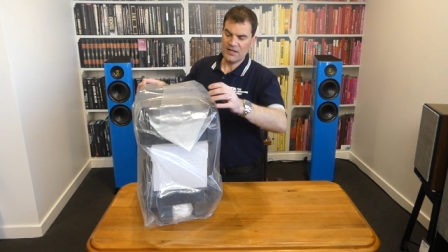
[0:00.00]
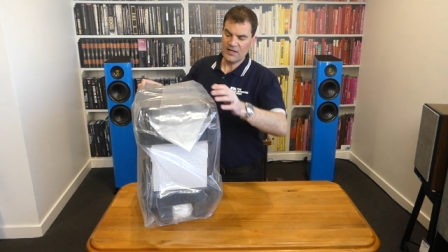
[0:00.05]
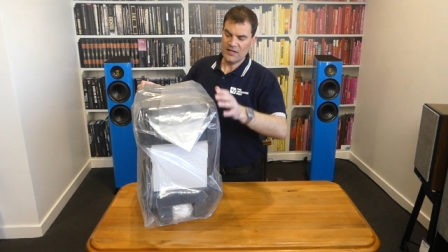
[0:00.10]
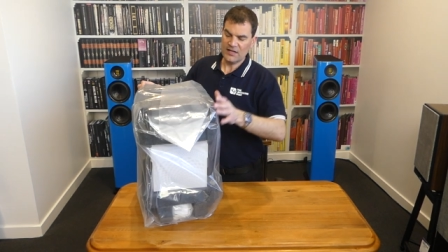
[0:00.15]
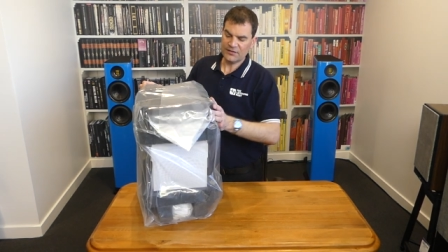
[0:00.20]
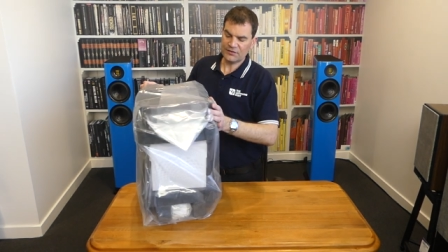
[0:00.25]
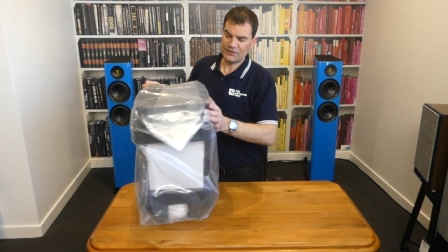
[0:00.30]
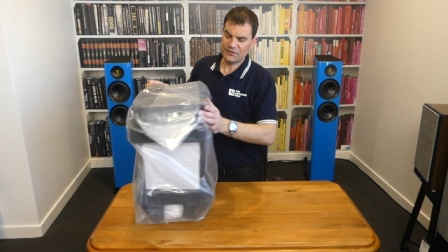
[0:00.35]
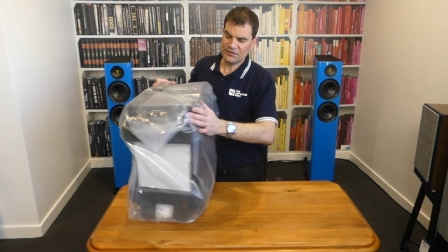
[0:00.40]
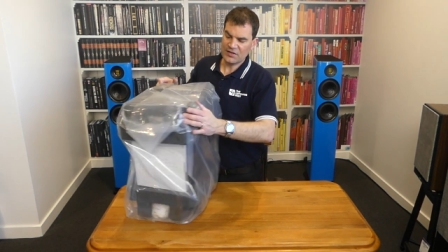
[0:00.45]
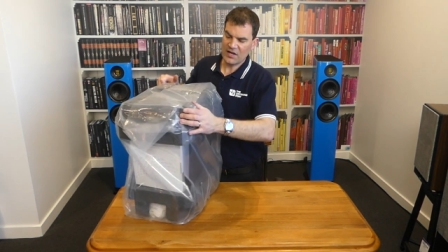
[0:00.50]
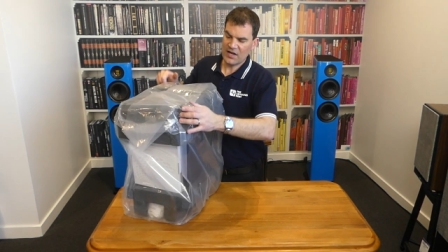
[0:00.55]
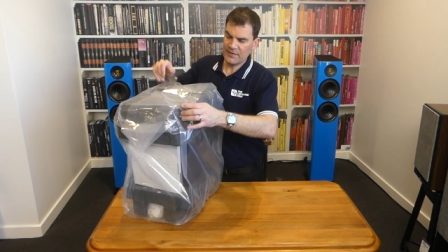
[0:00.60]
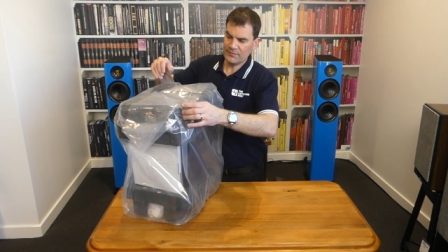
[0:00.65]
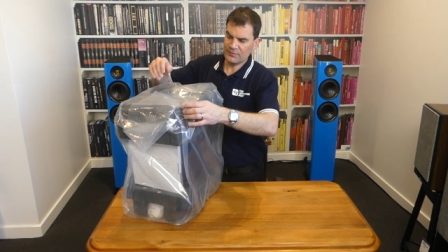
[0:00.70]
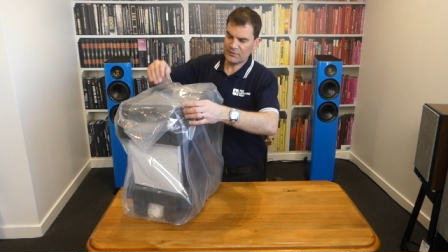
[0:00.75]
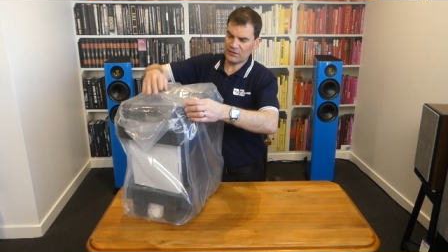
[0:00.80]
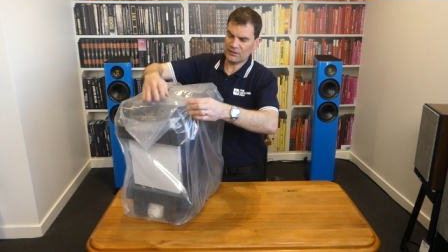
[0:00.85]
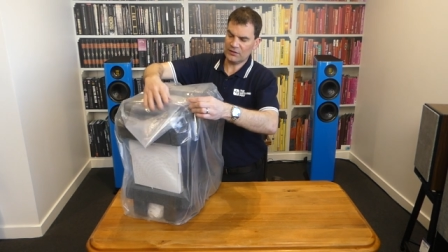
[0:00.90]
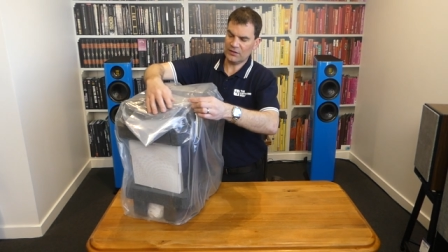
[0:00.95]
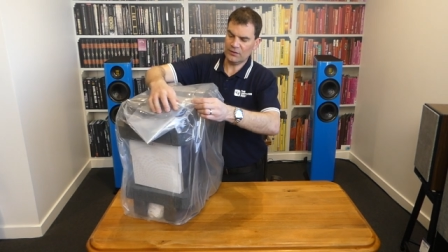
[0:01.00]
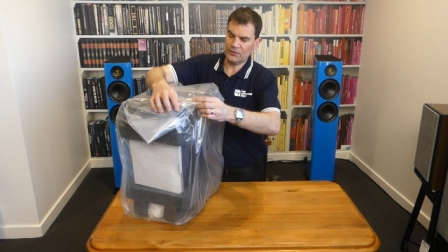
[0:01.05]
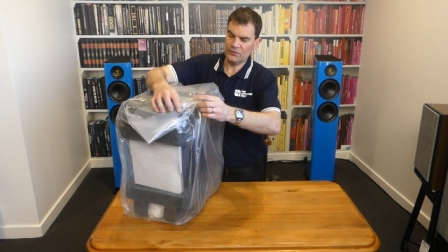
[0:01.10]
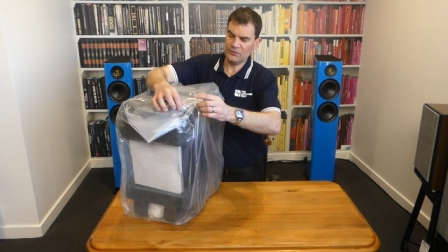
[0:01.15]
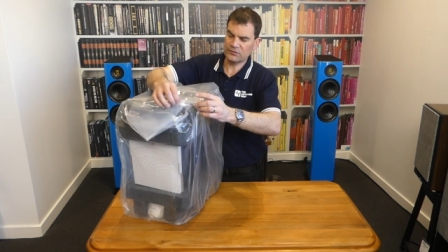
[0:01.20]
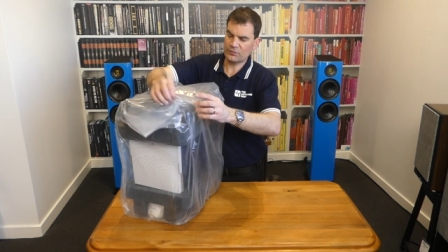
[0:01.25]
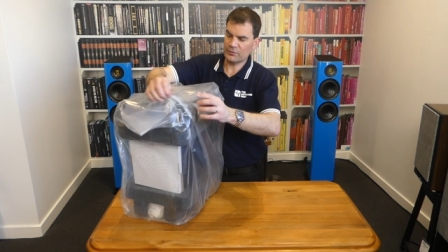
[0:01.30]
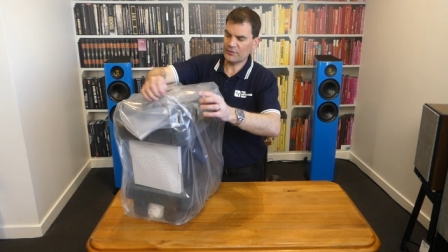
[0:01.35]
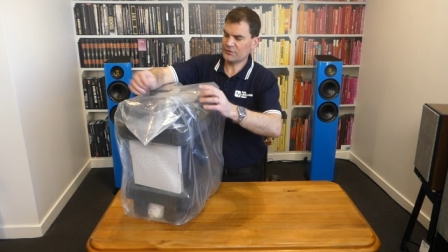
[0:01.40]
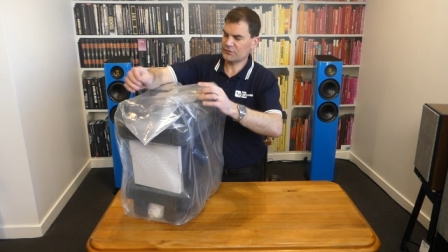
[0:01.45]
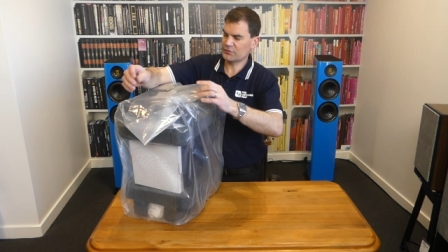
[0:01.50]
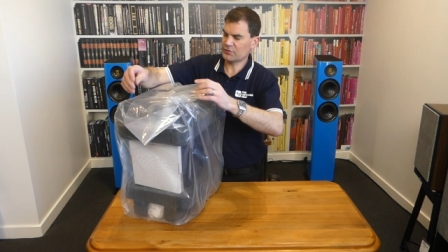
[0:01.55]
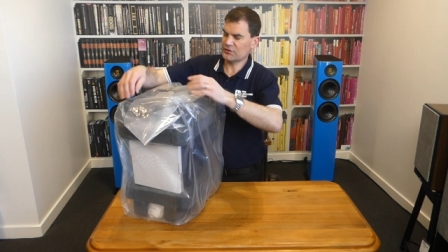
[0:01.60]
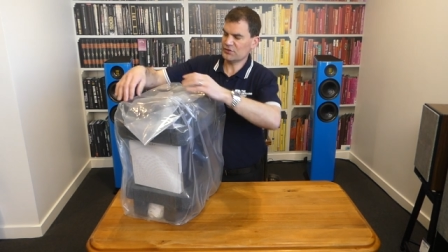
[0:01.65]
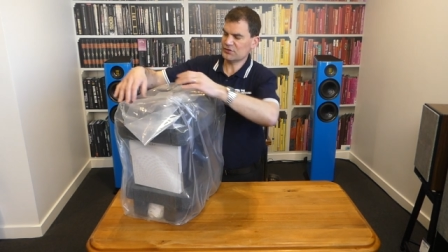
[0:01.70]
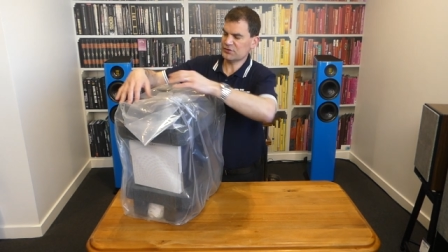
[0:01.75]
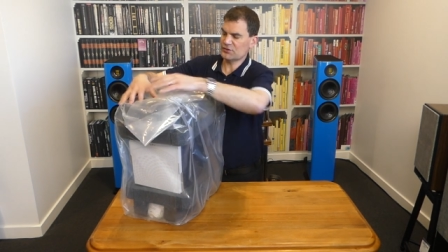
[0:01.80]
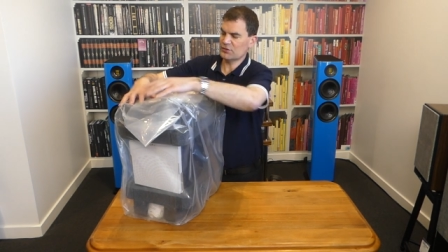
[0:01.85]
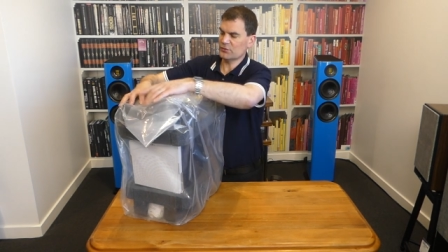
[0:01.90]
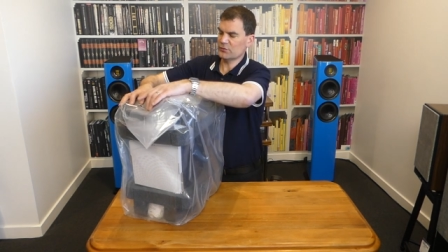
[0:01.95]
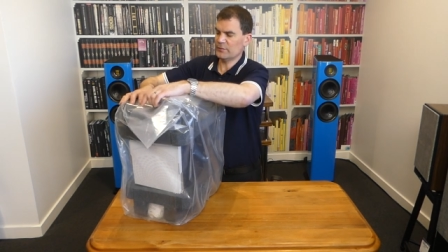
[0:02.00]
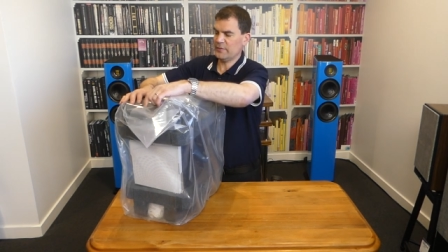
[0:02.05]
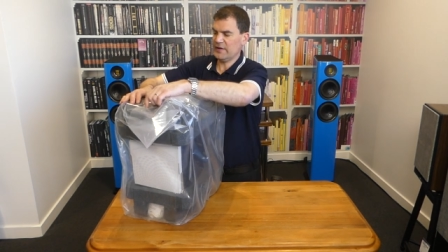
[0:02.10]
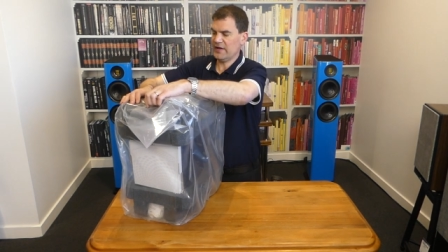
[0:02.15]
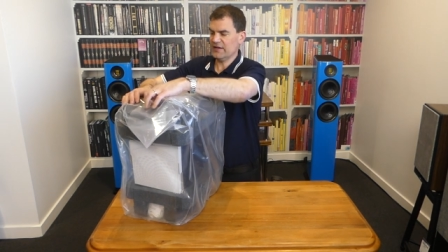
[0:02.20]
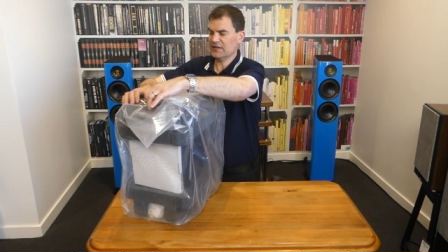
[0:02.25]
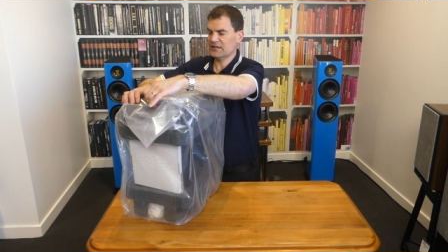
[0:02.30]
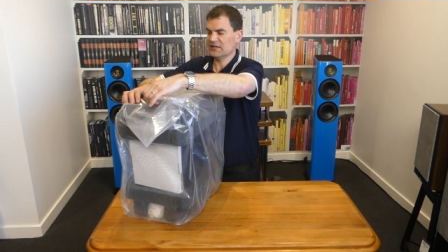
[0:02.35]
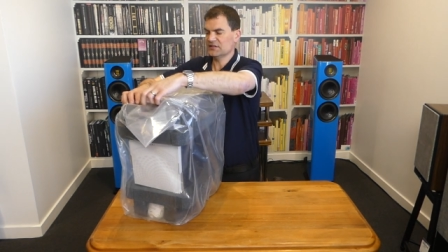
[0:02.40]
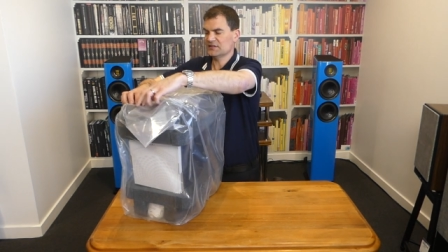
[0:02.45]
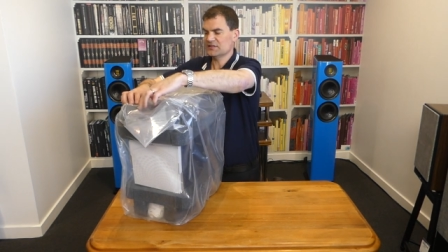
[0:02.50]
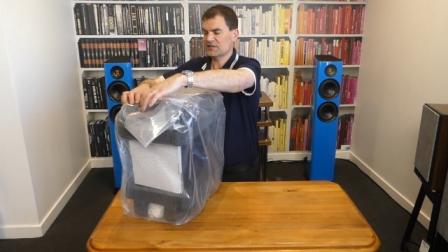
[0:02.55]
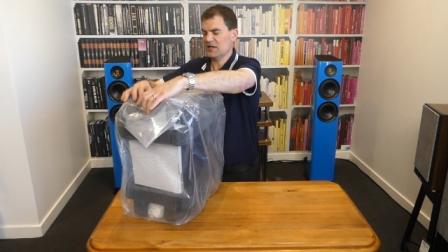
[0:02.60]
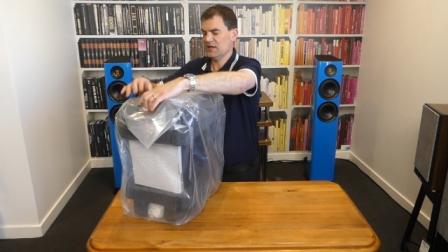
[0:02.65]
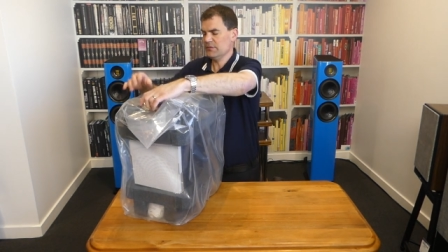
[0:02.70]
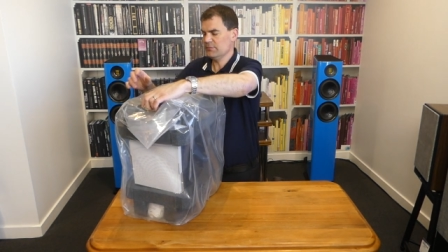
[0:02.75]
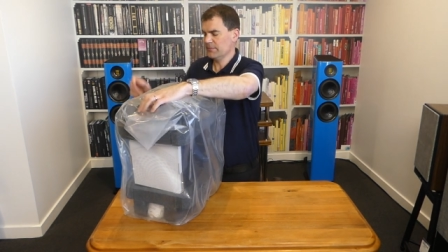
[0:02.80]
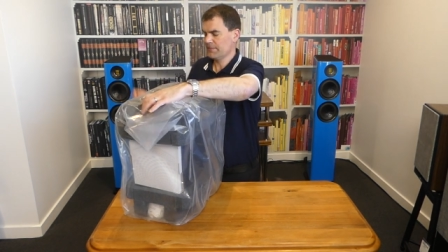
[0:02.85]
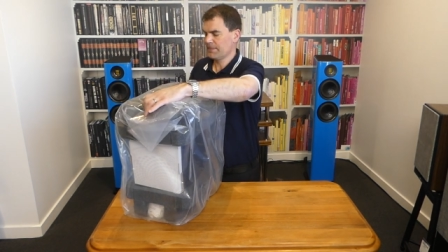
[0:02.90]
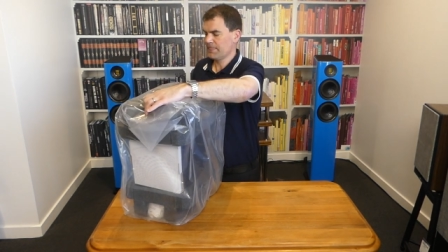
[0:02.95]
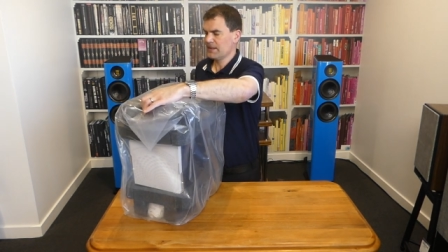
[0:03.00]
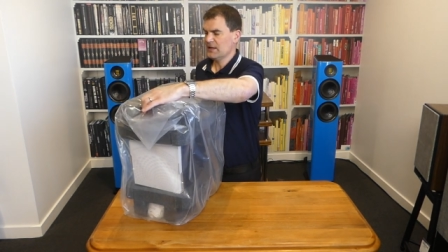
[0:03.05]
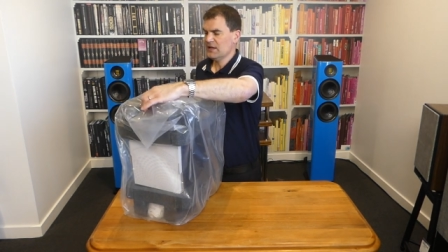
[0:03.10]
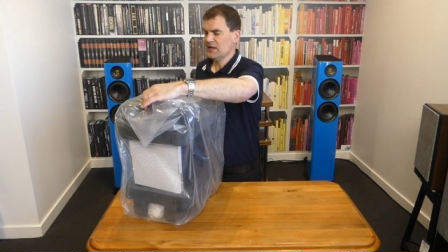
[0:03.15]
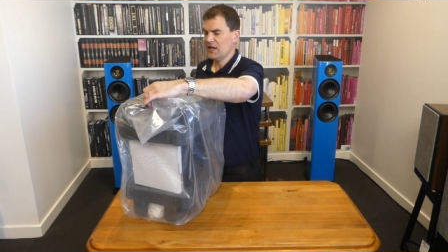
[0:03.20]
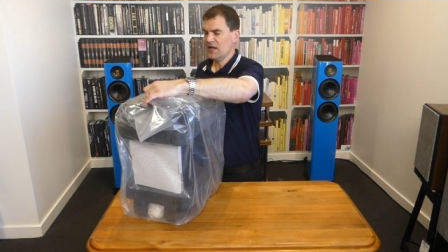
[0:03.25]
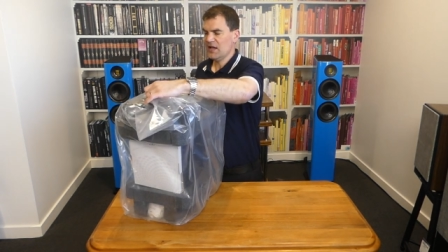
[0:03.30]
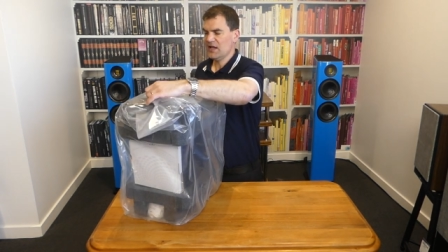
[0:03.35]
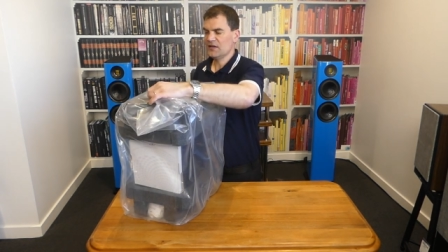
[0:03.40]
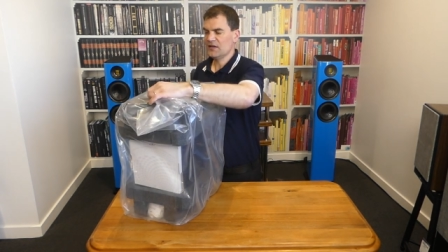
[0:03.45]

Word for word: It's taped closed with traditional packing tape and